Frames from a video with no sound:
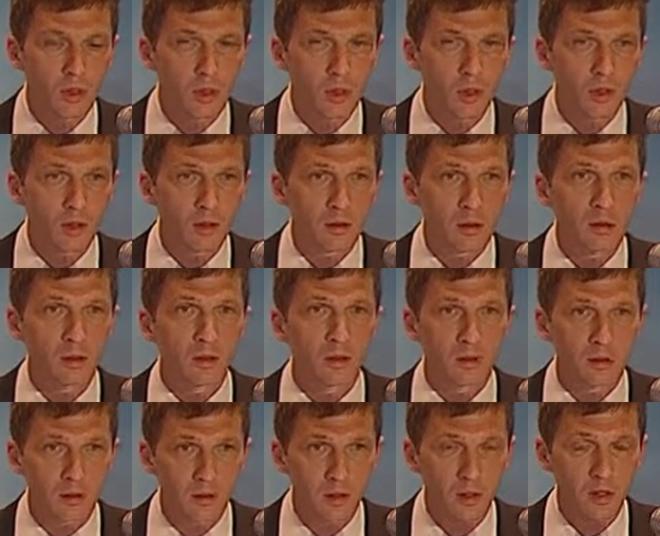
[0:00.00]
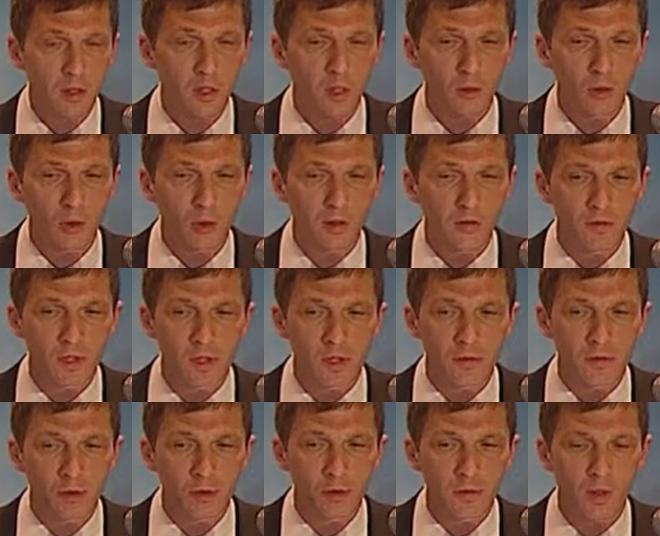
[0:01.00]
interpret certain
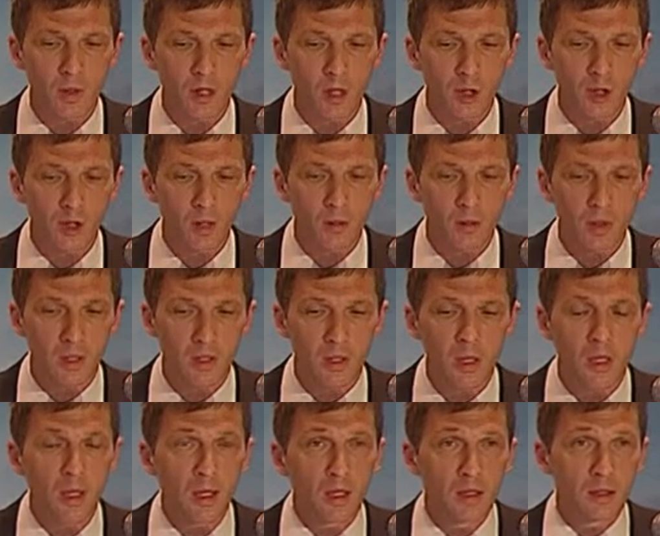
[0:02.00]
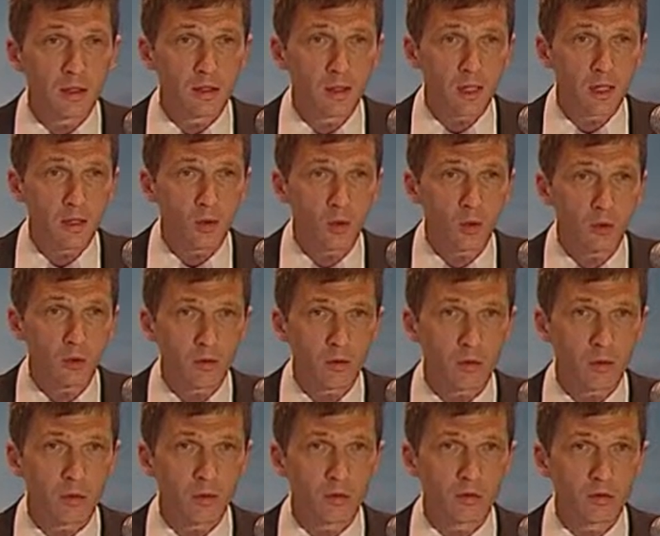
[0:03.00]
types of trees that work with GIS
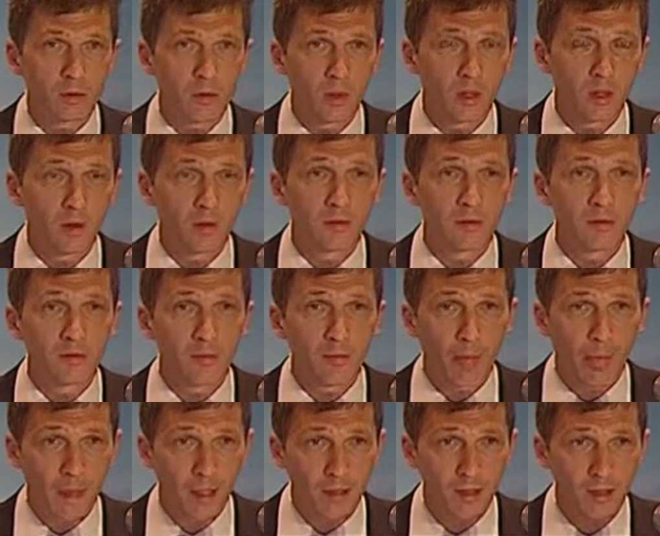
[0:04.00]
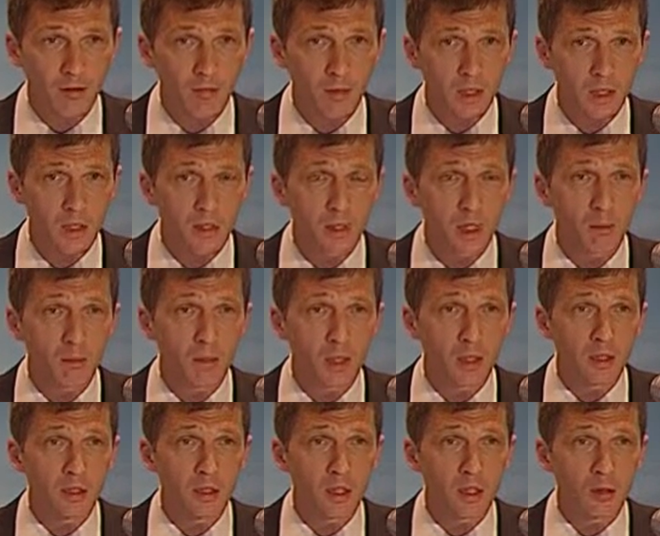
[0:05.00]
and network mode. And
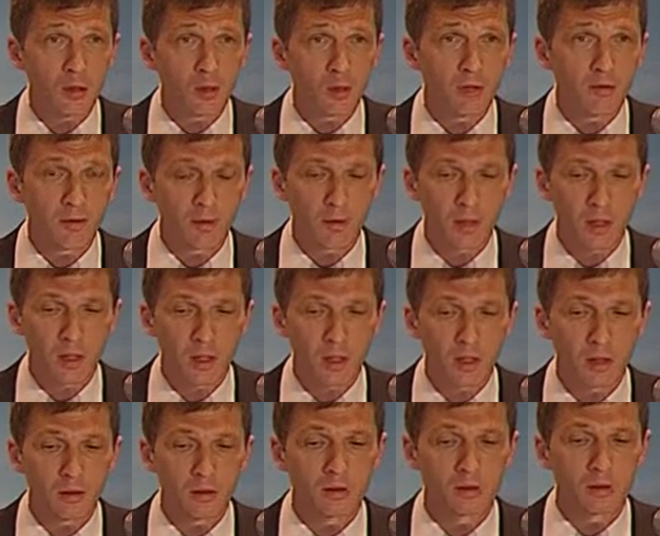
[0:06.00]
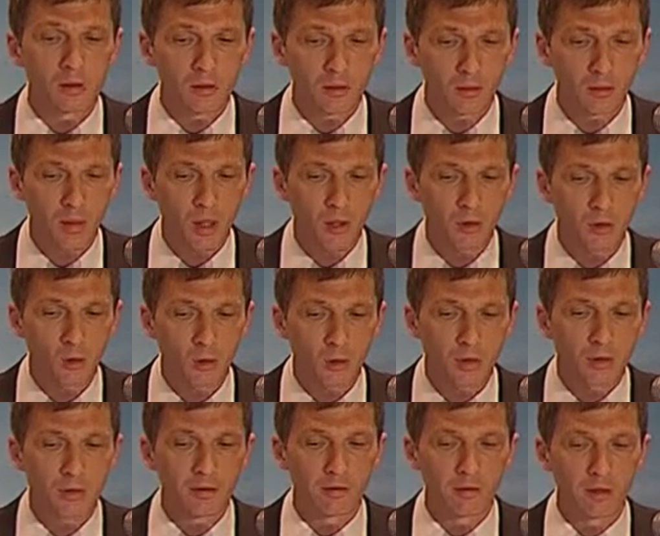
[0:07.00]
as a basis, jointly with Rakurs
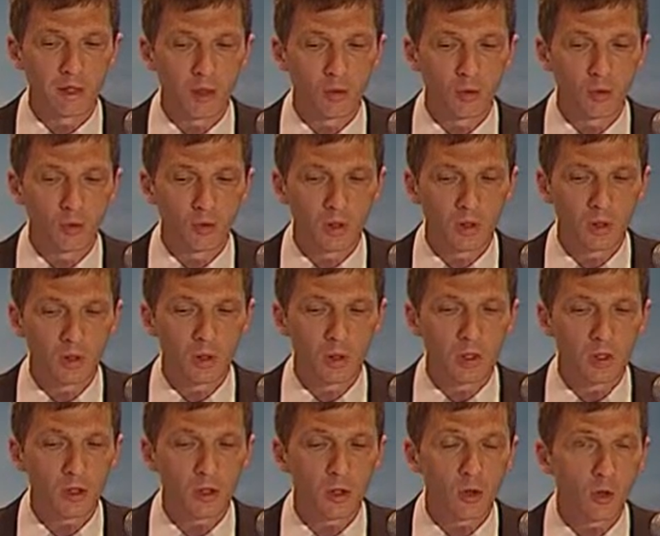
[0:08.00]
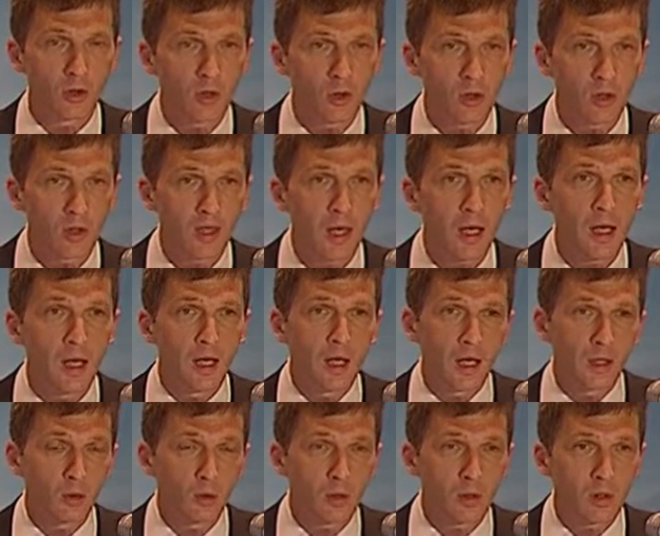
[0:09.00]
company, we selected PHOTOMOD
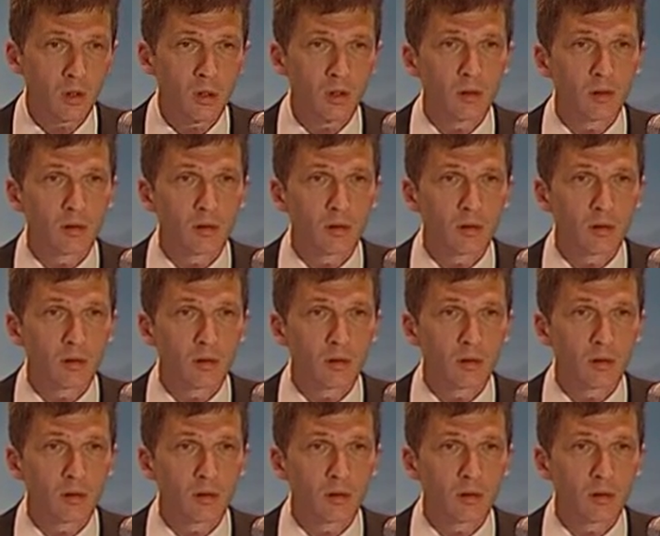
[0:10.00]
StereoDraw,